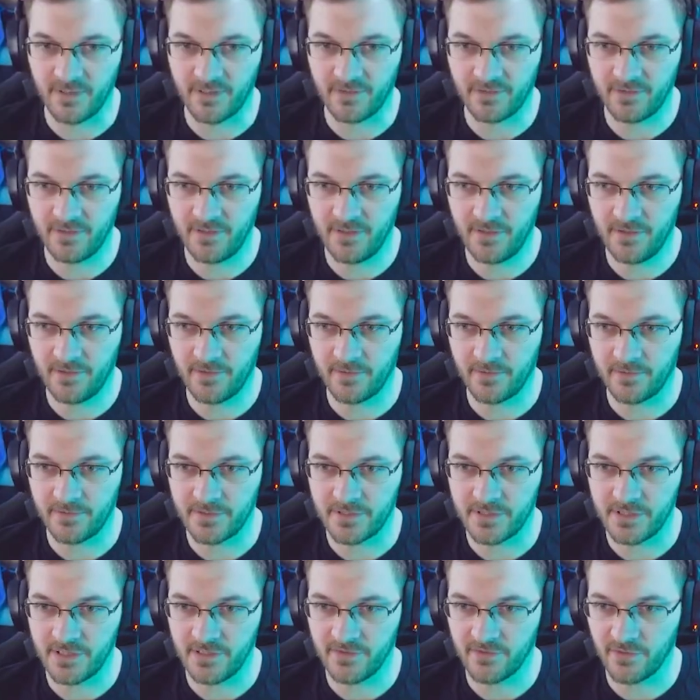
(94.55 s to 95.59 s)
us. Oh,
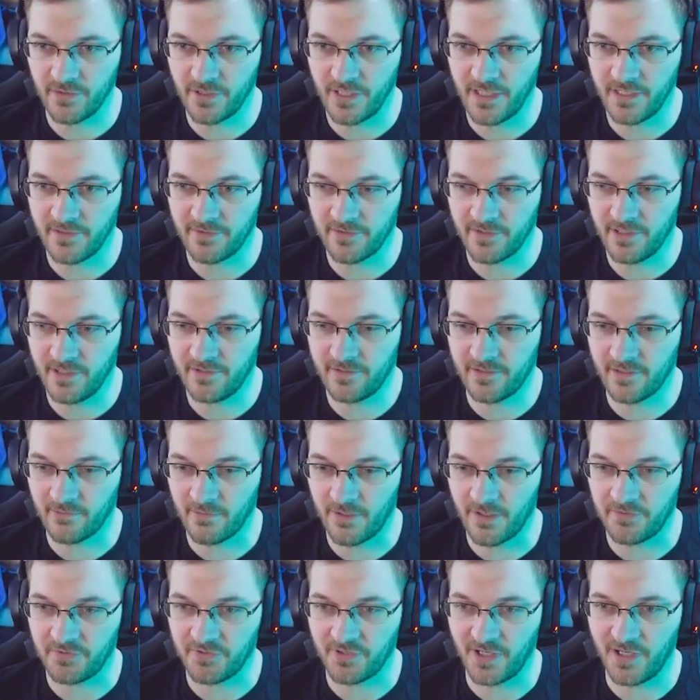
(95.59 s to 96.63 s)
jeez. Okay, so this is a
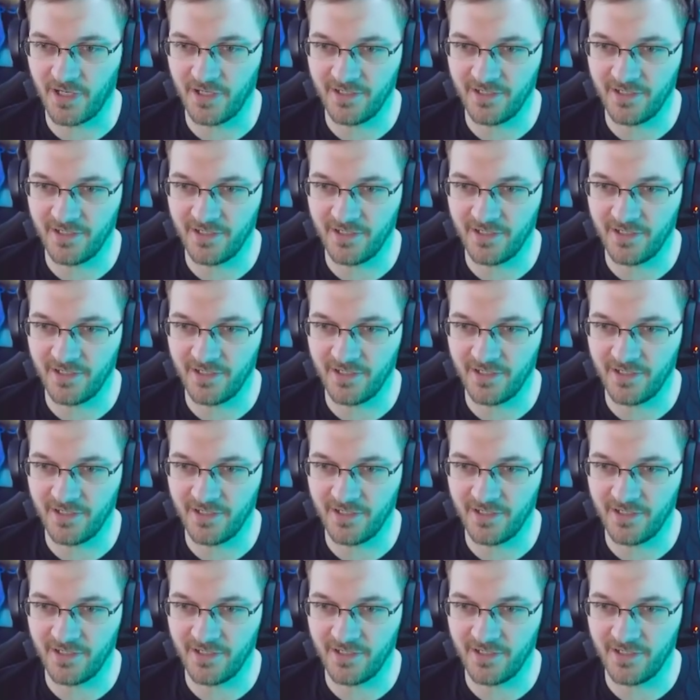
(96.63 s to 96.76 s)
rough start.